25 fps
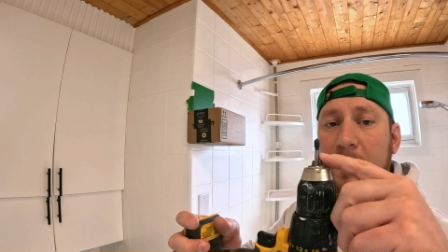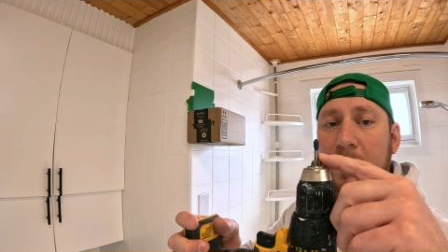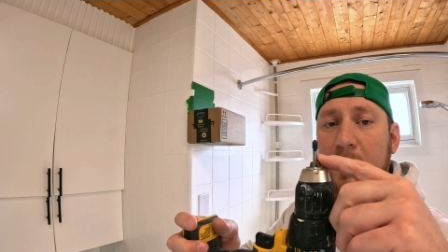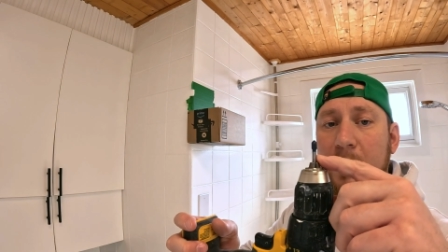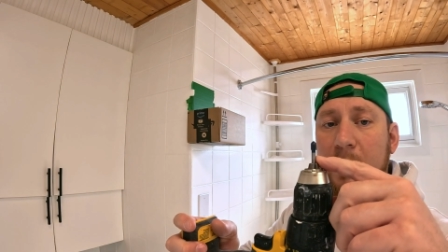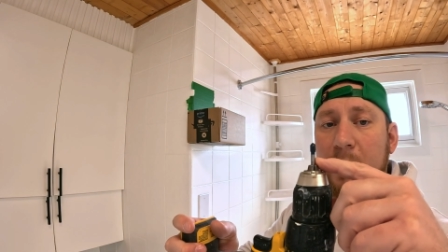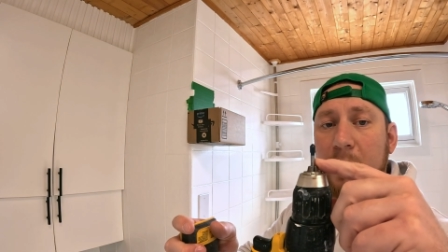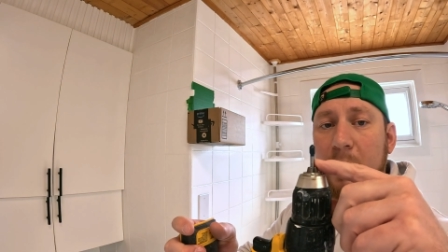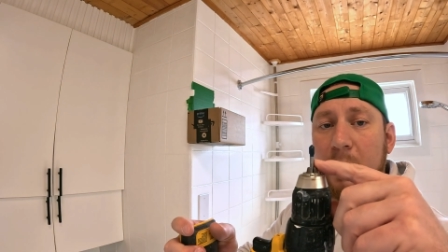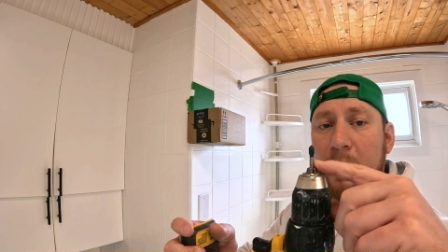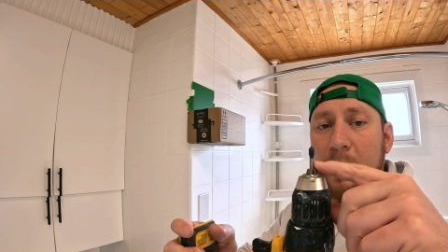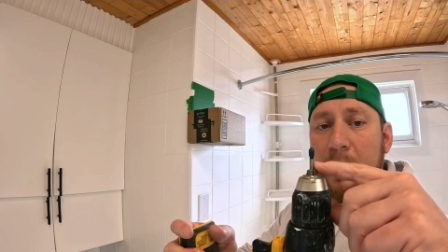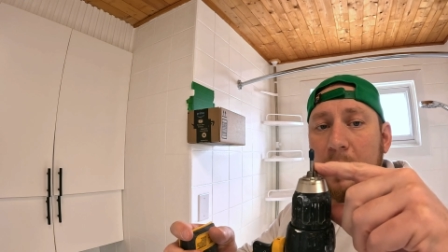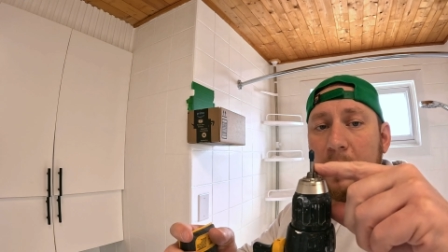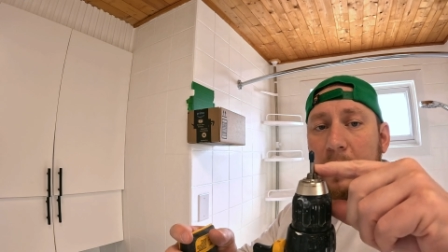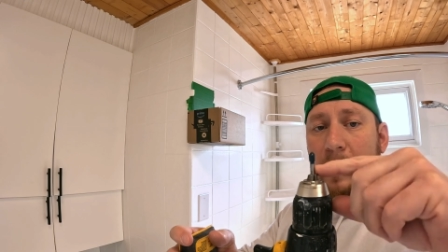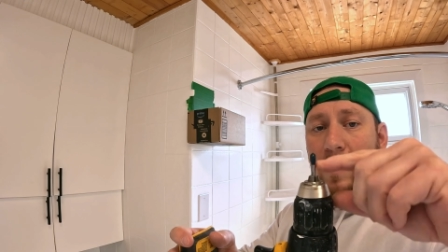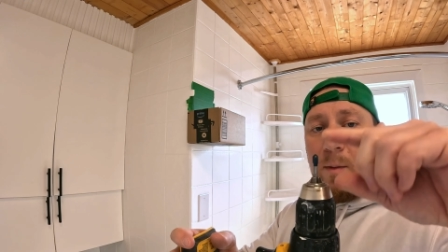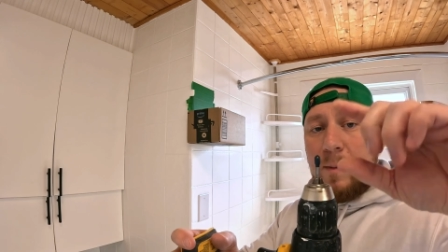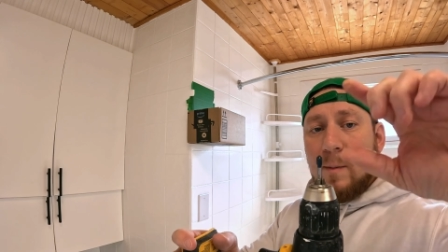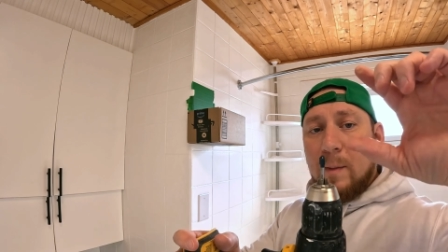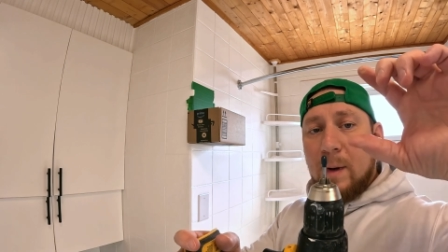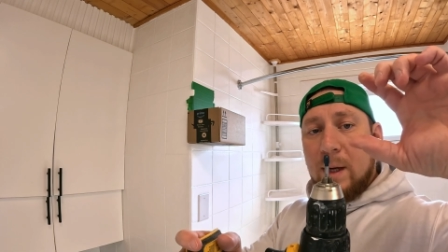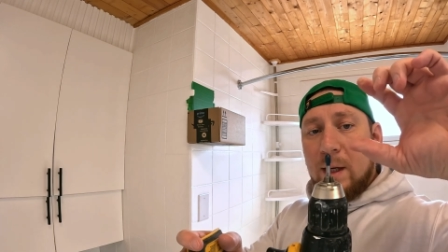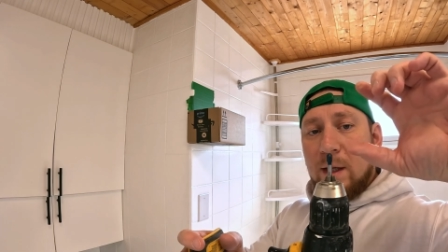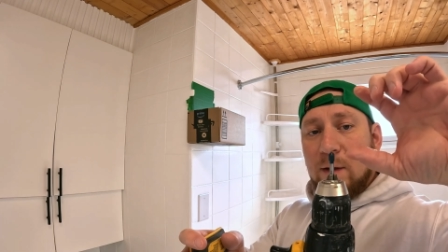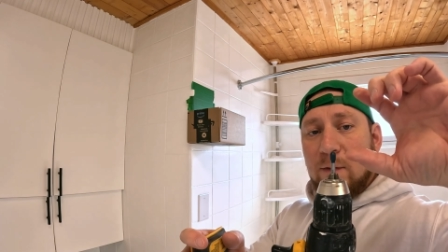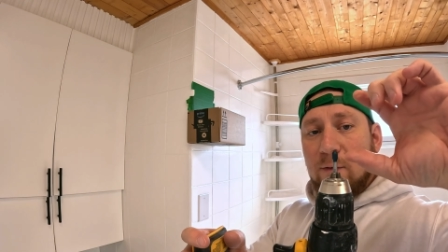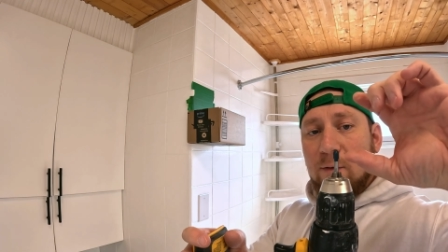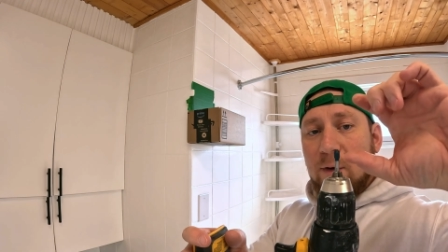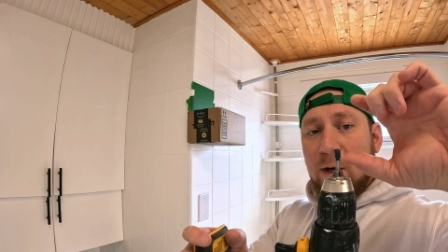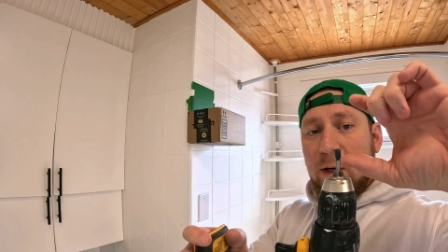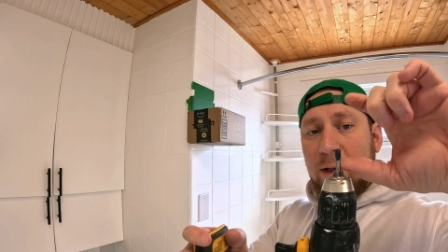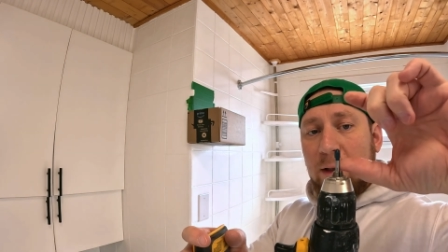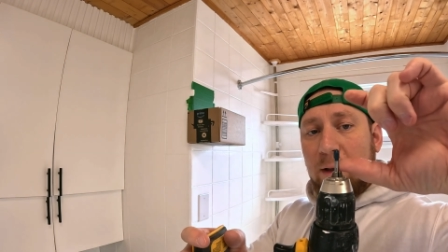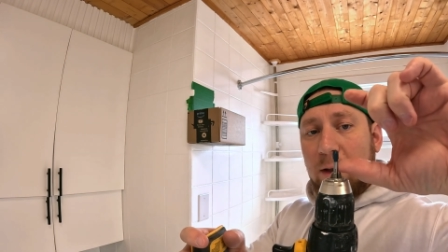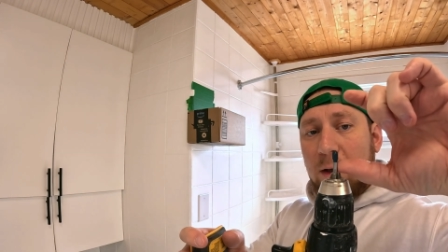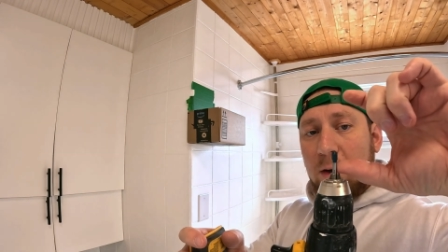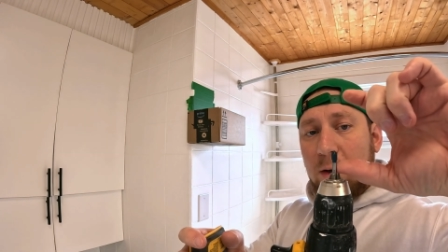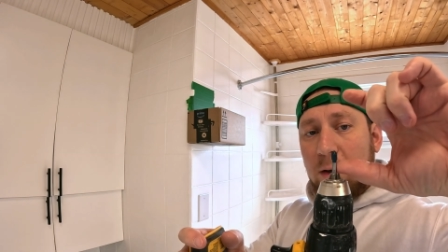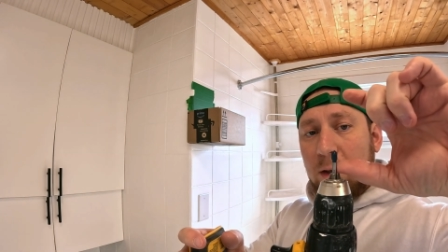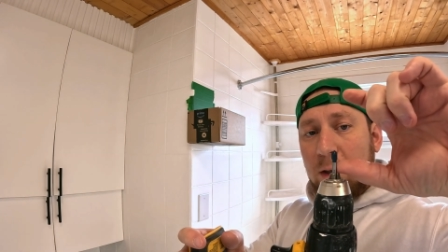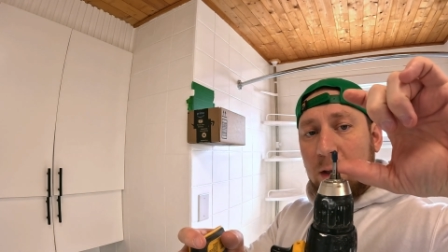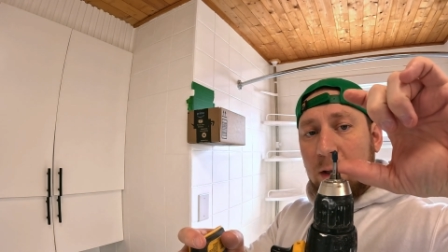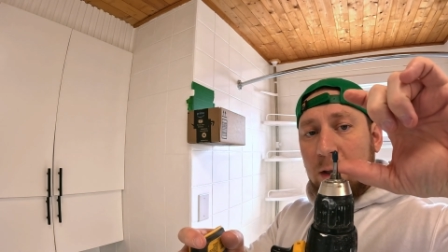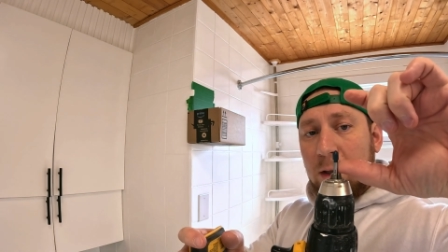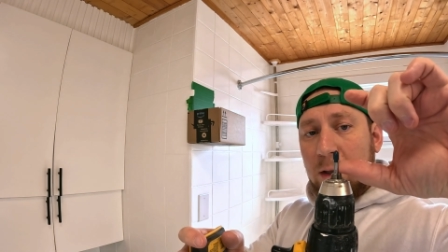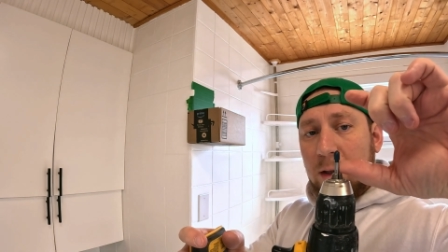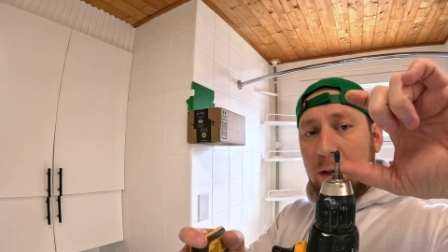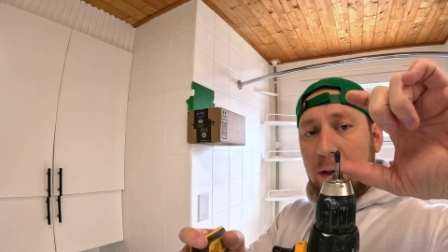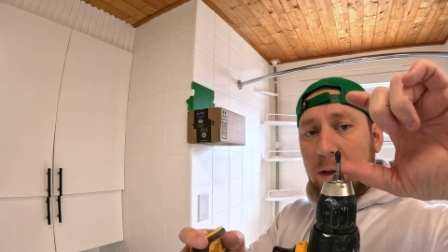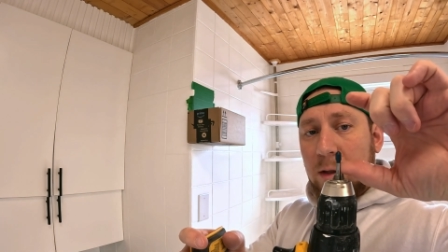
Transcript: to make it very long,